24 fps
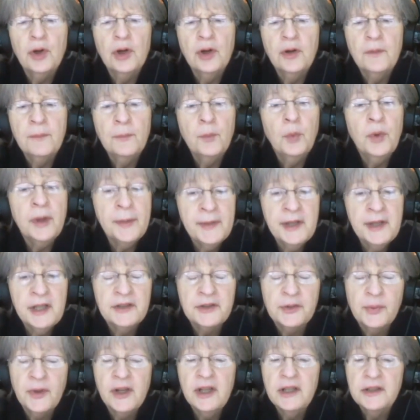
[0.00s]
were women
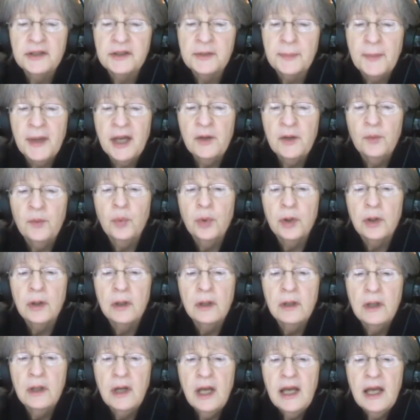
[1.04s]
as well as men
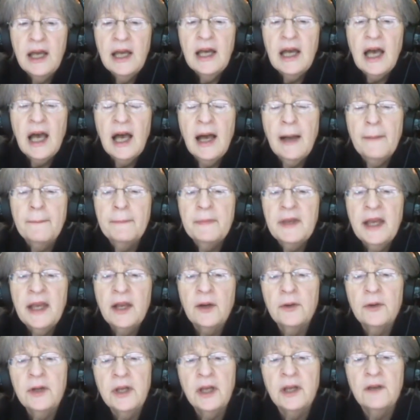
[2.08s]
were
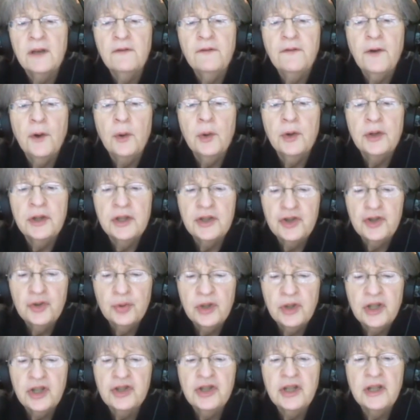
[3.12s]
carrying forward the
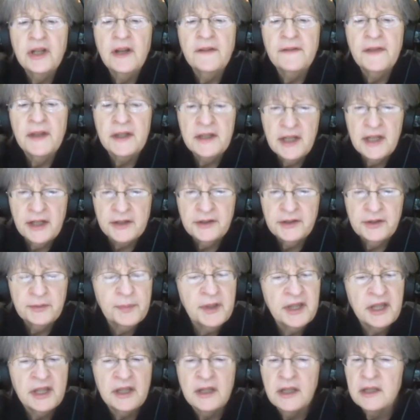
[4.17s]
tradition of the desert,
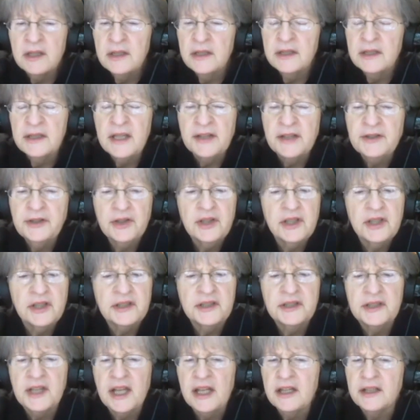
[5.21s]
but desert
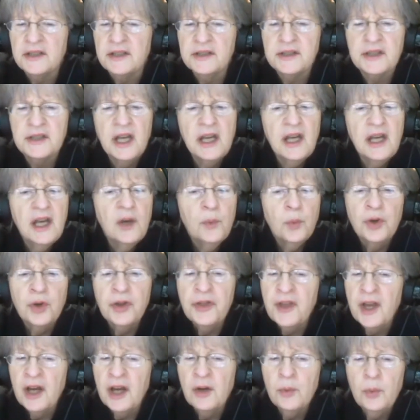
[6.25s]
ascetics were
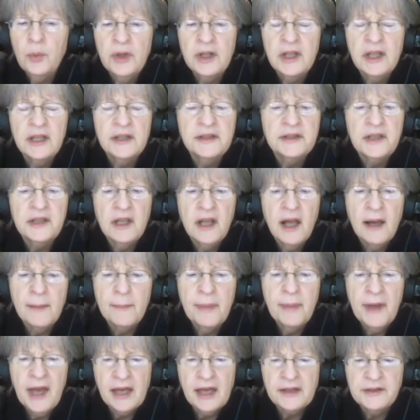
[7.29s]
there when Islam
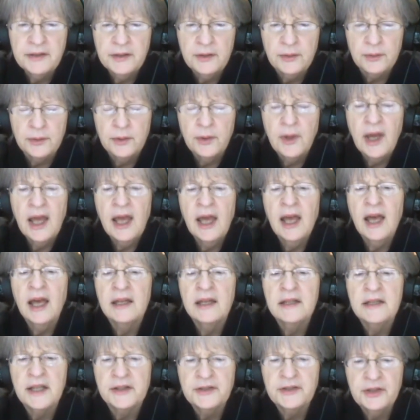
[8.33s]
passed through,
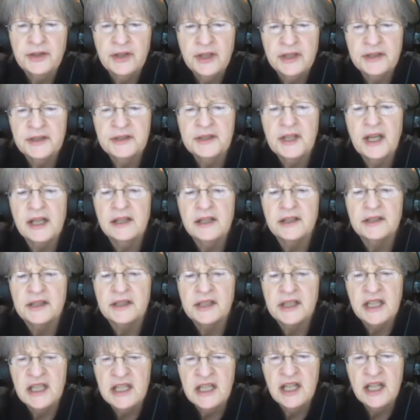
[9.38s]
and desert ascetics
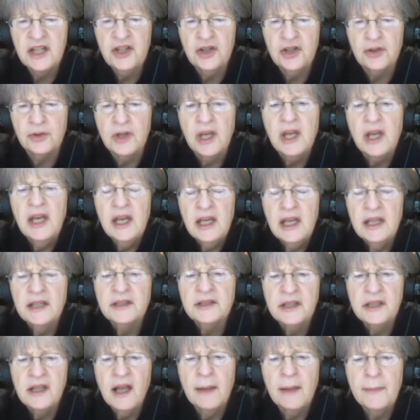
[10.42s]
continued.
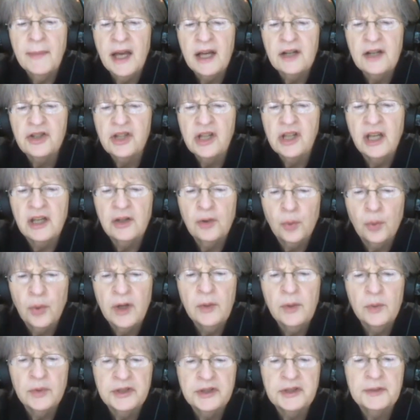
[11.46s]
Islam actually had
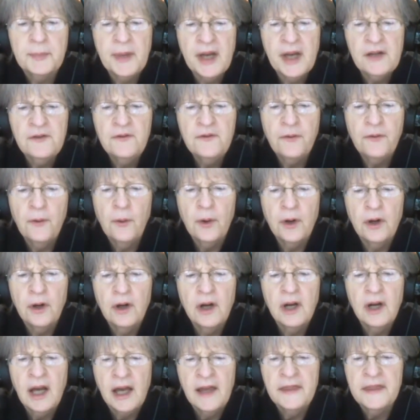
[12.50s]
great respect
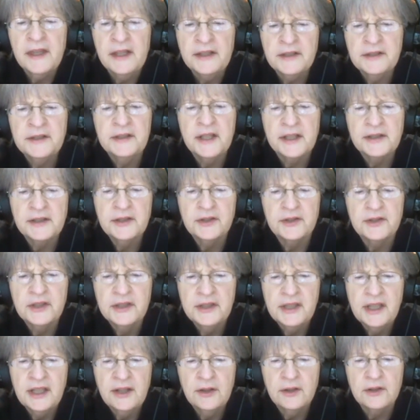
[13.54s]
for these desert
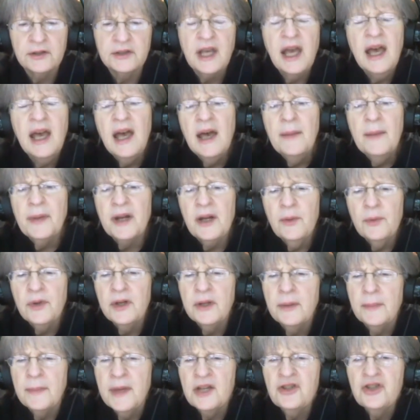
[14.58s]
seekers. But I
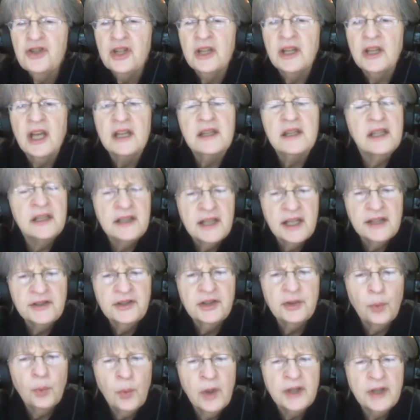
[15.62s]
want to mention that the
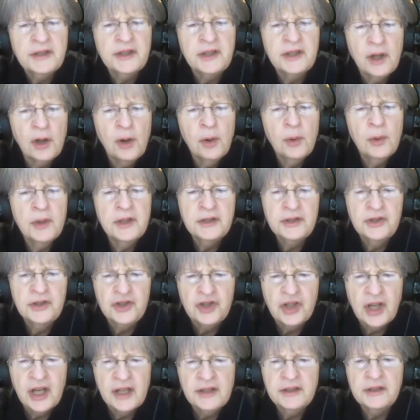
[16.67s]
desert wasn't always
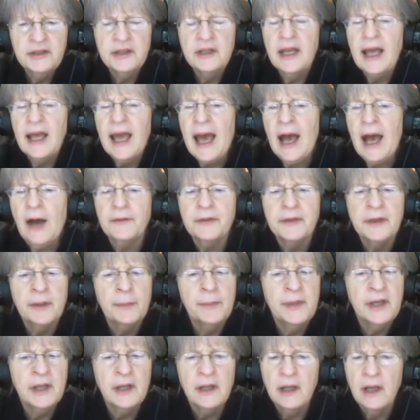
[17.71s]
just out in the
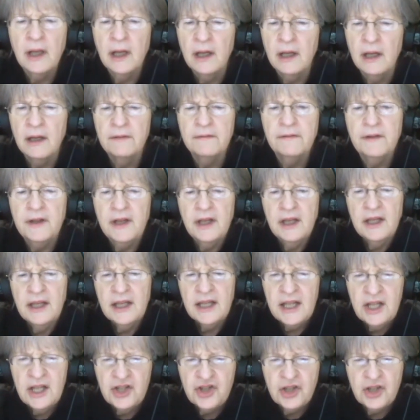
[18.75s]
middle of
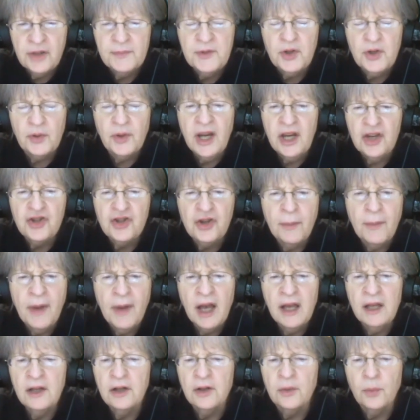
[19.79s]
Egypt or Asia
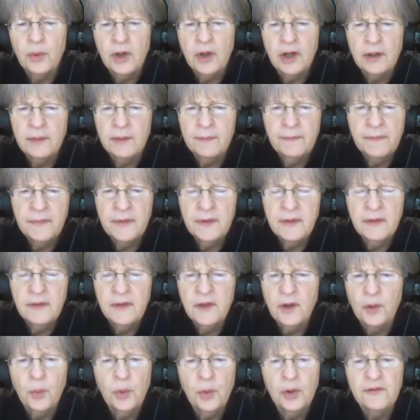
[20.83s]
Minor, where
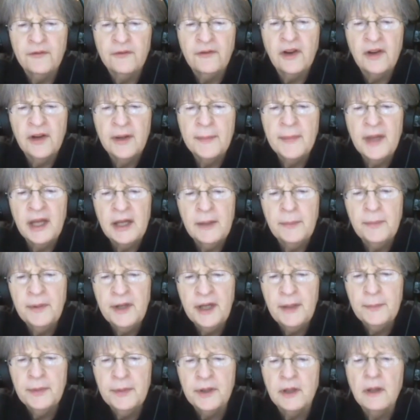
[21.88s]
there weren't very many
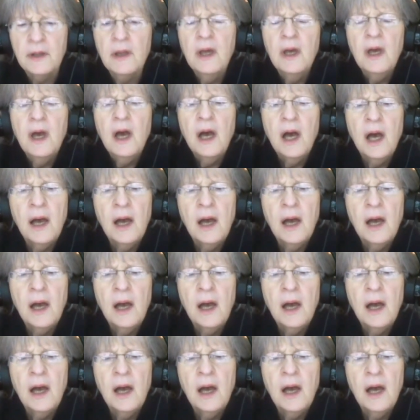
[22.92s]
people.